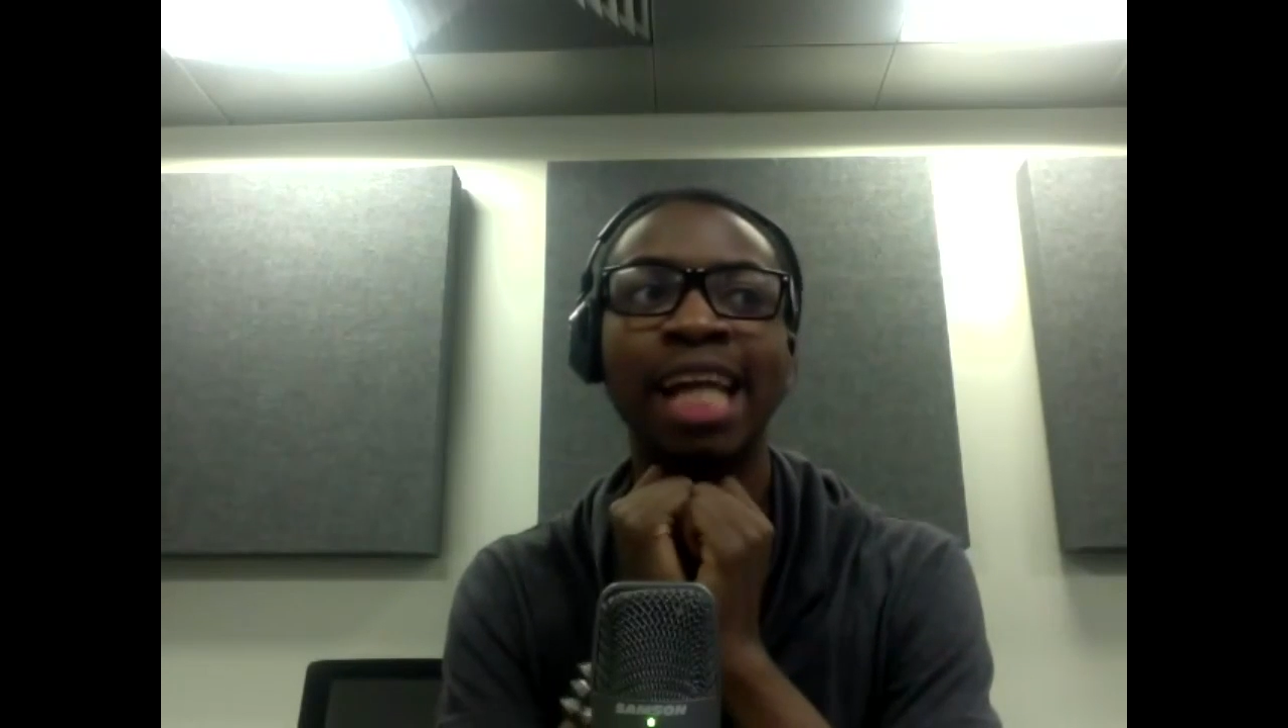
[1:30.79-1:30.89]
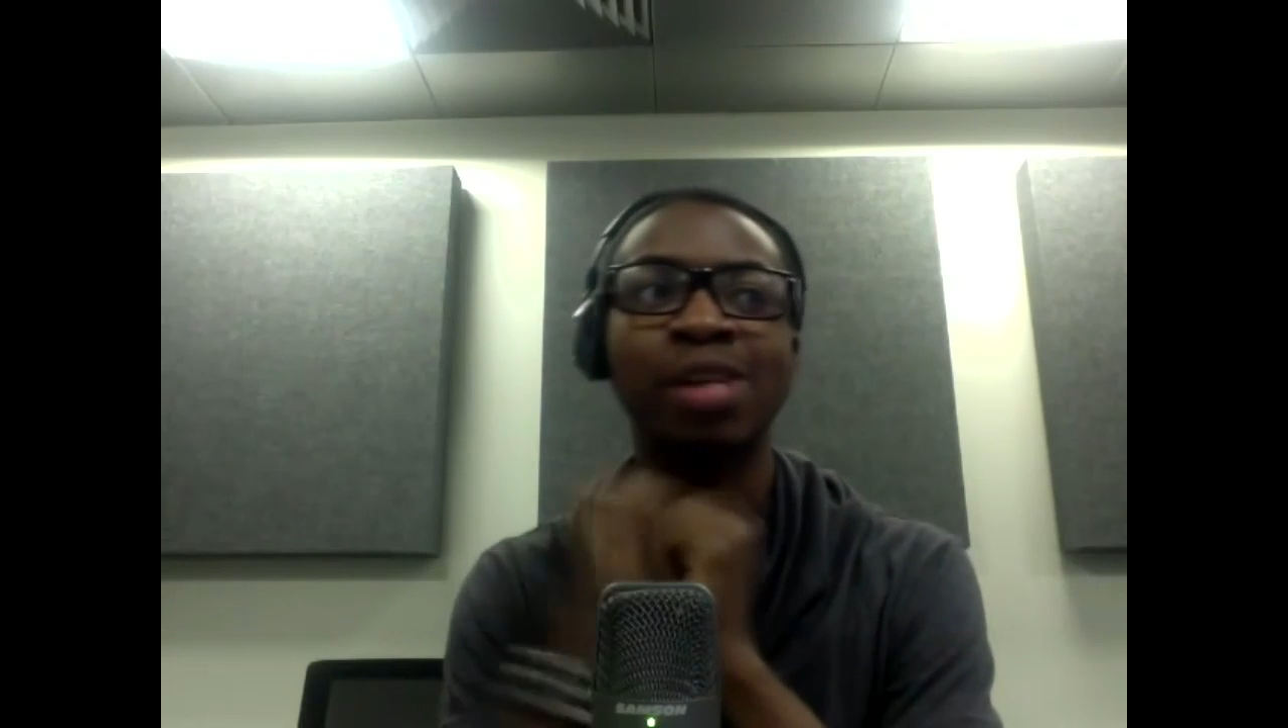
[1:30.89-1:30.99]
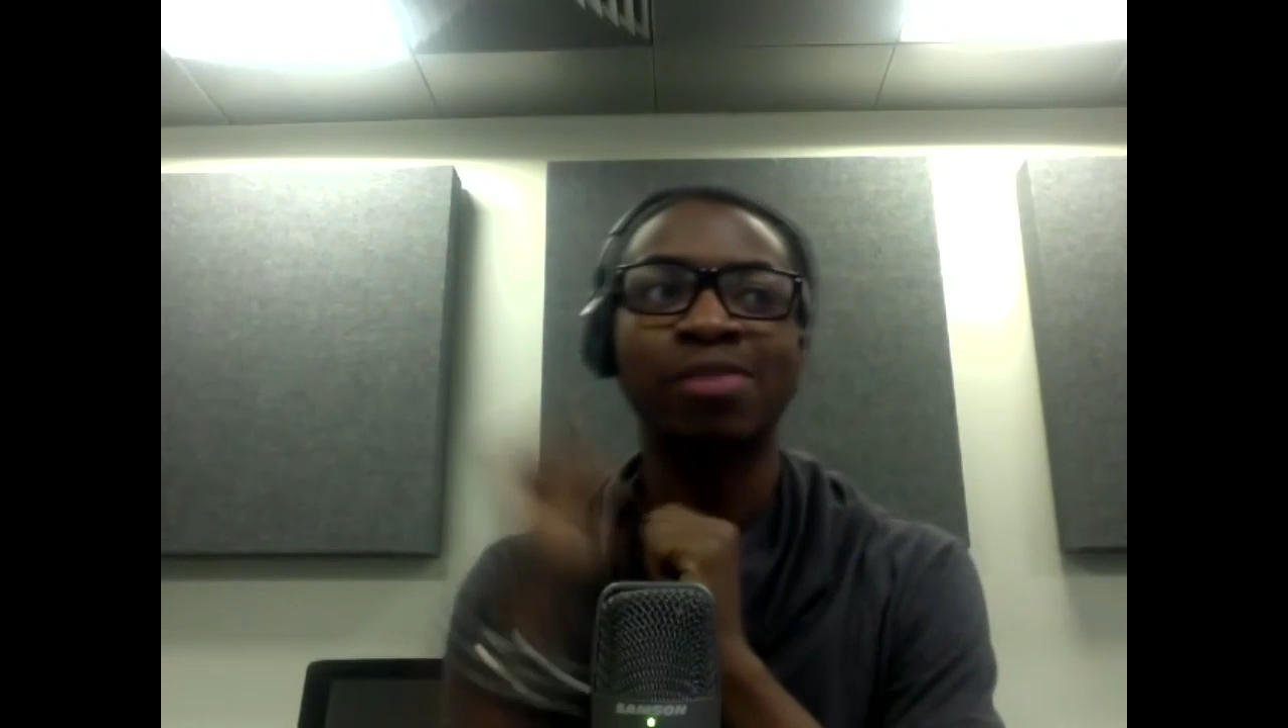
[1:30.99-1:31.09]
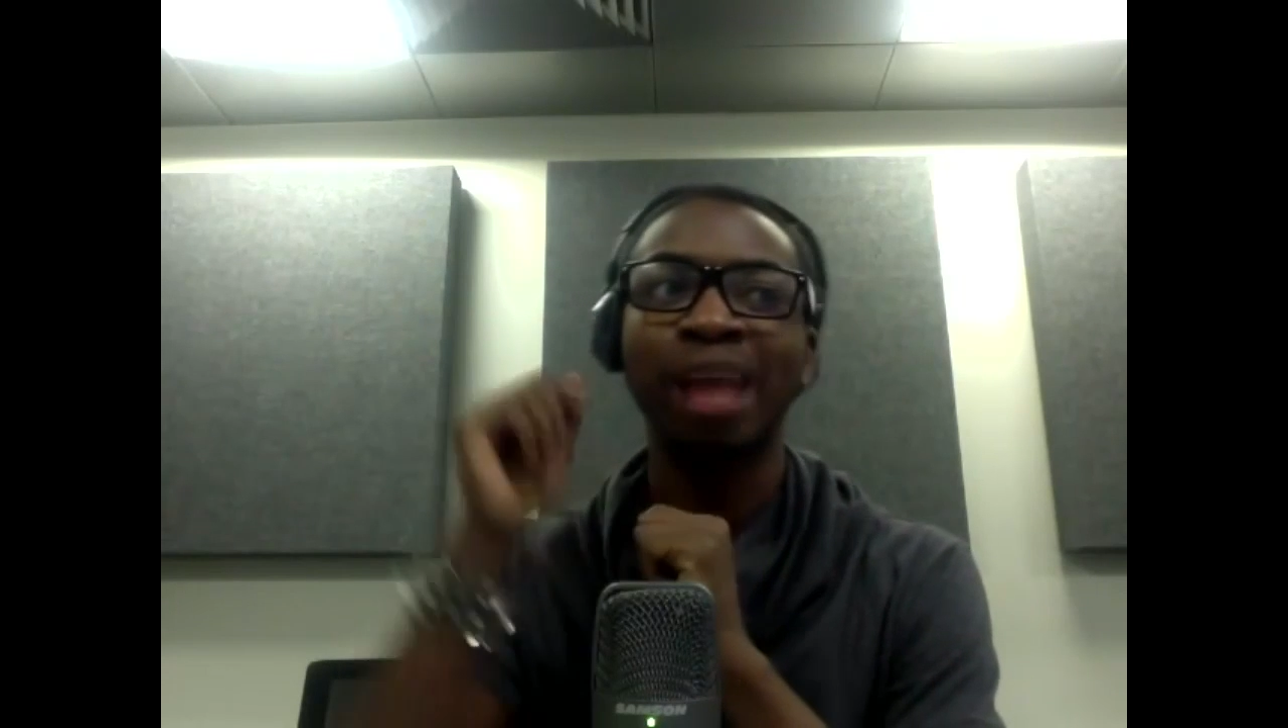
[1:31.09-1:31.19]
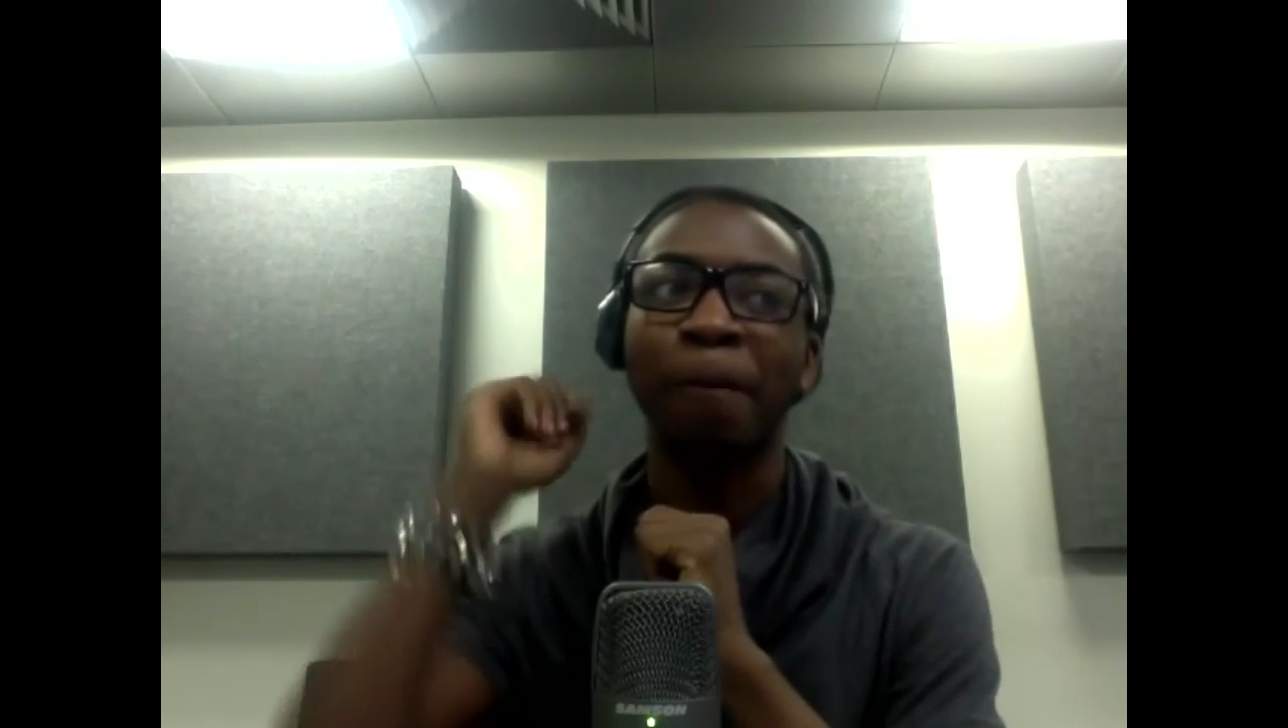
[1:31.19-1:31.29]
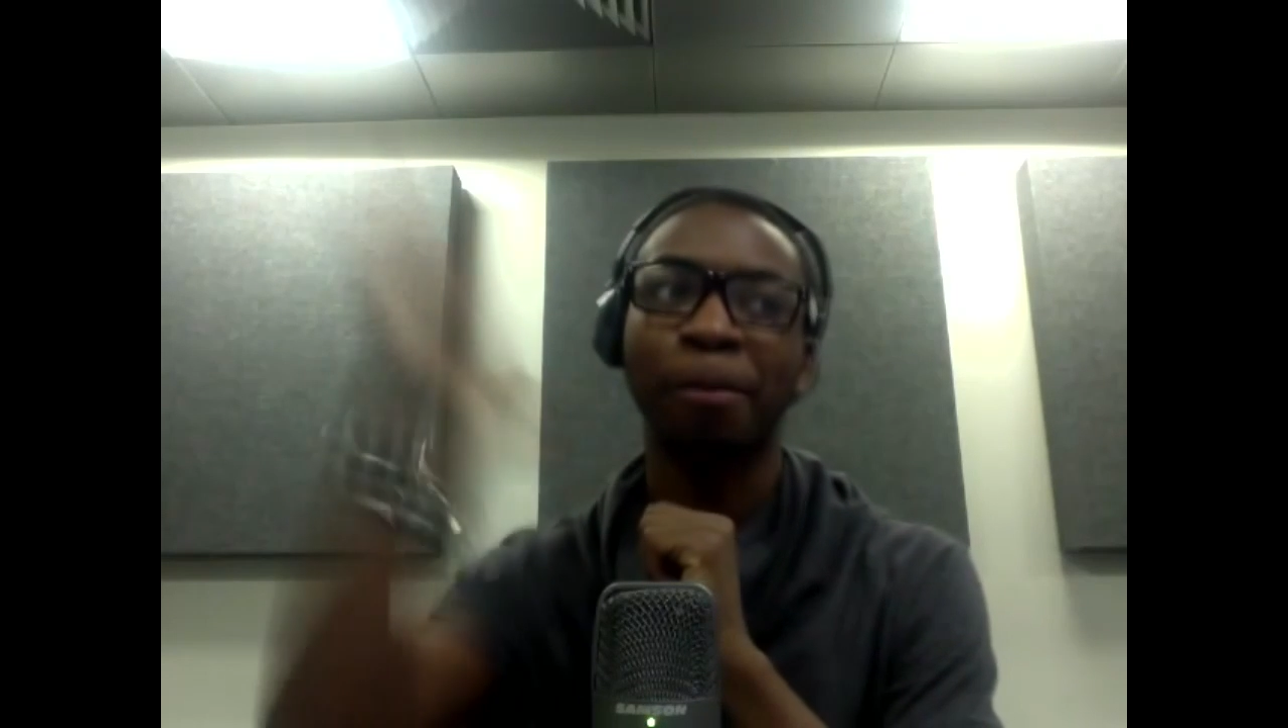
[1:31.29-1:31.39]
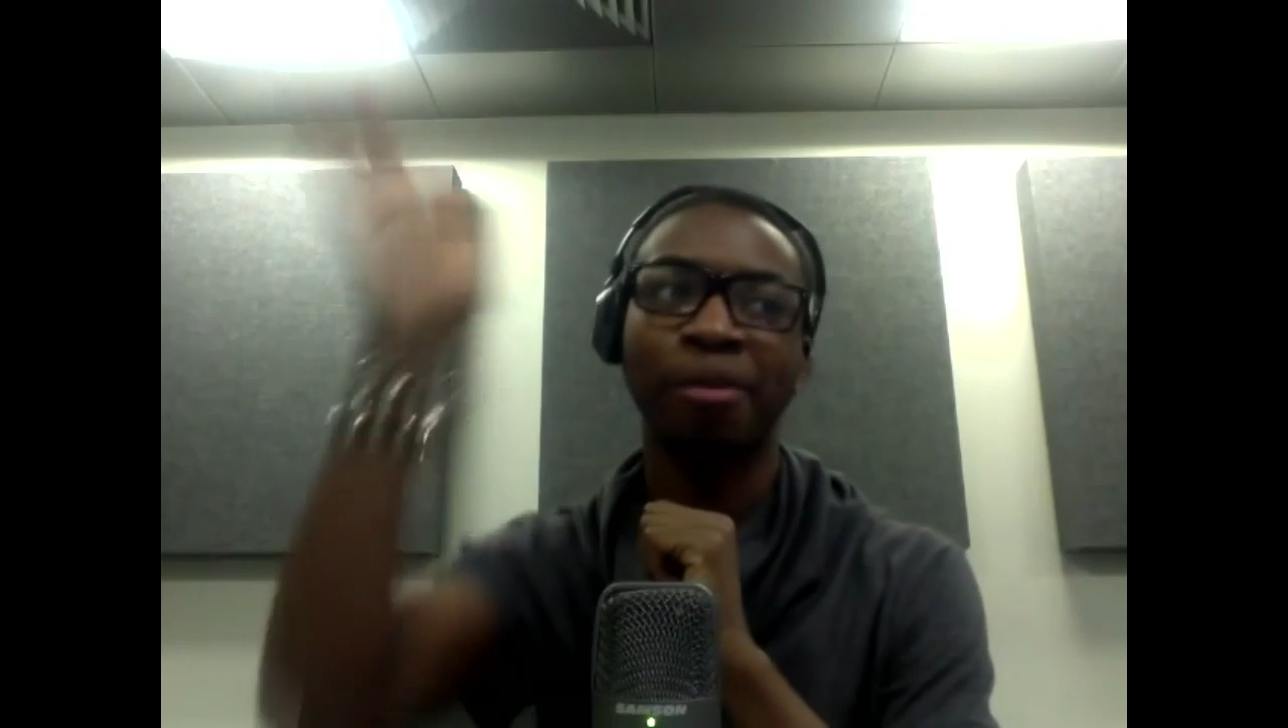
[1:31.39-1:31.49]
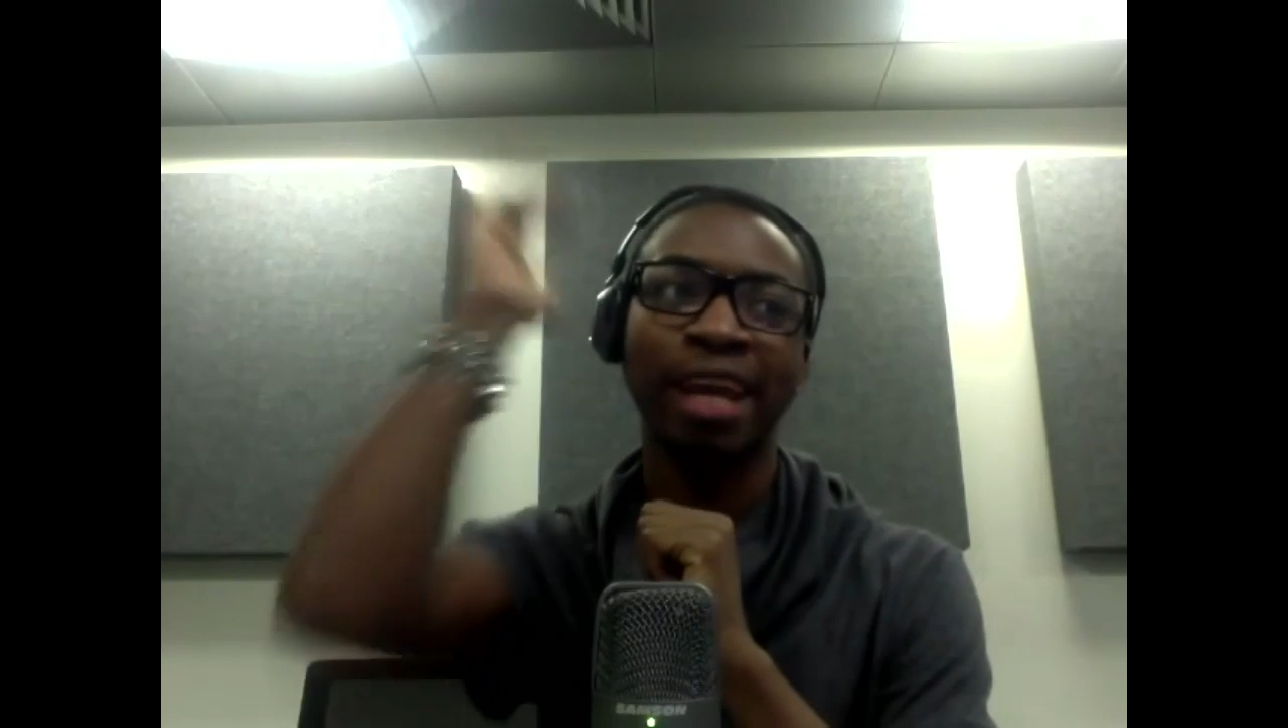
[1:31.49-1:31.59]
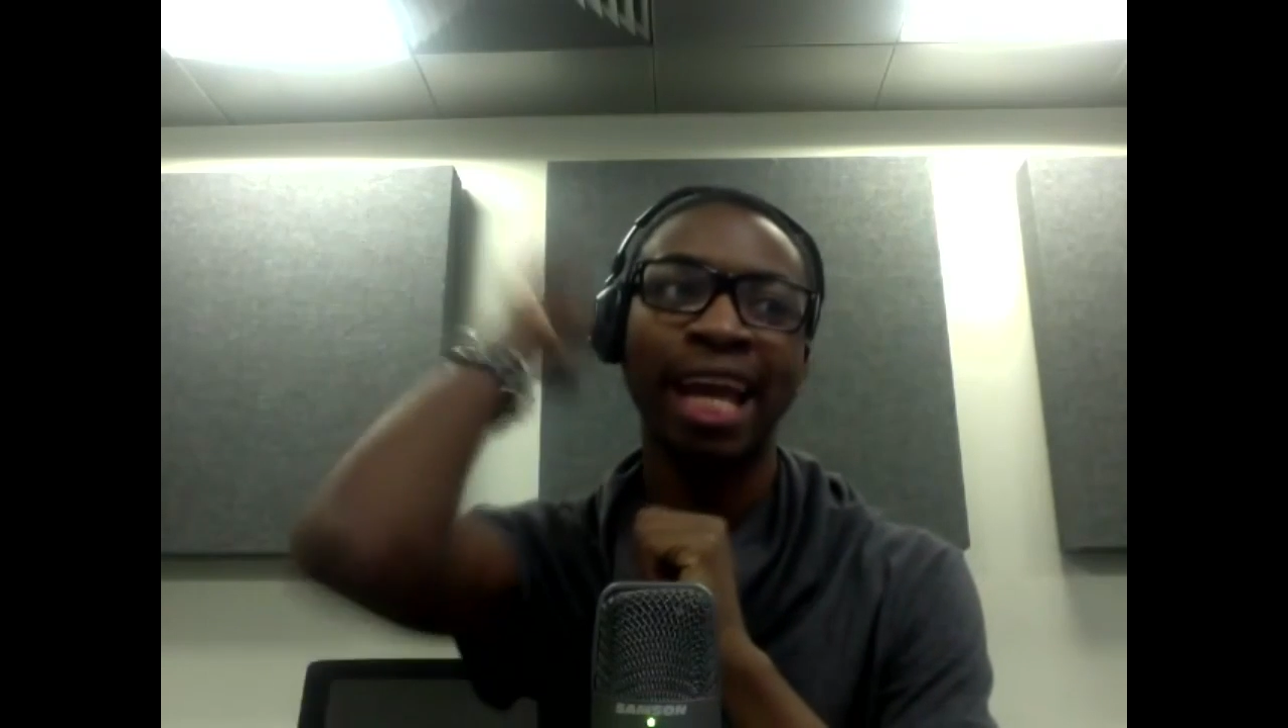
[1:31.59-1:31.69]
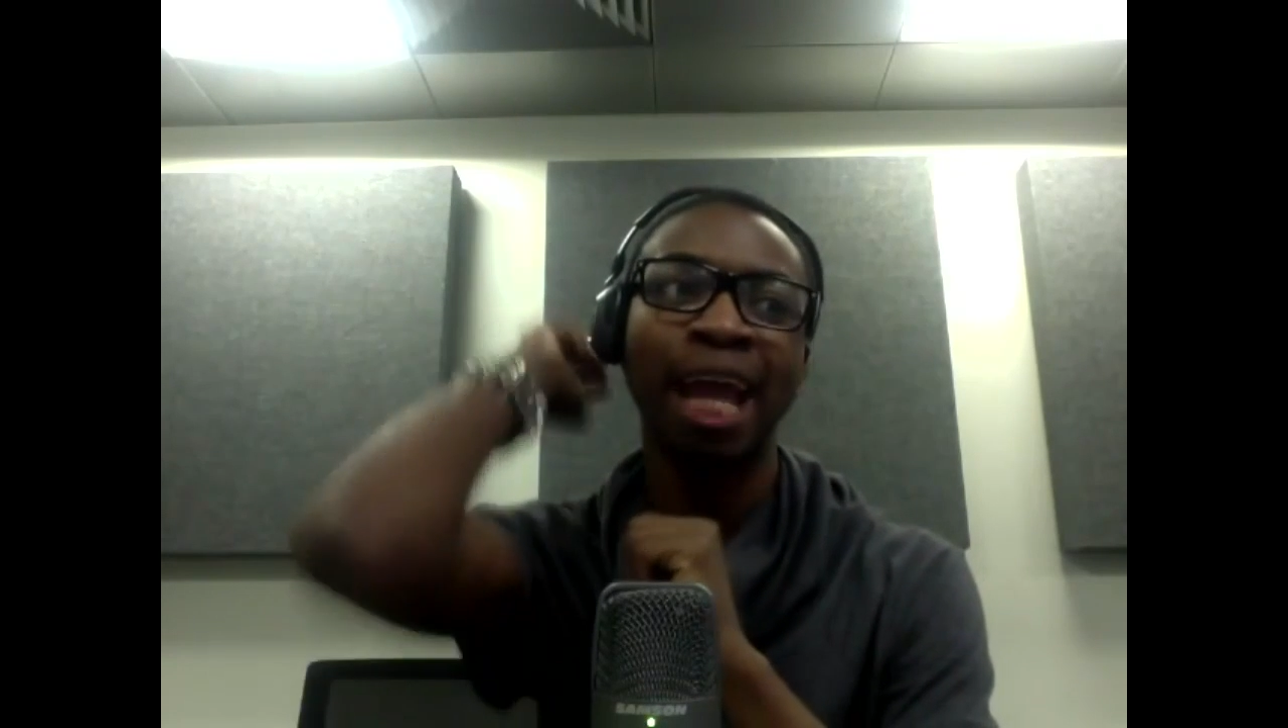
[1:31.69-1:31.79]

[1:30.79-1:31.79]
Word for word: I took that prick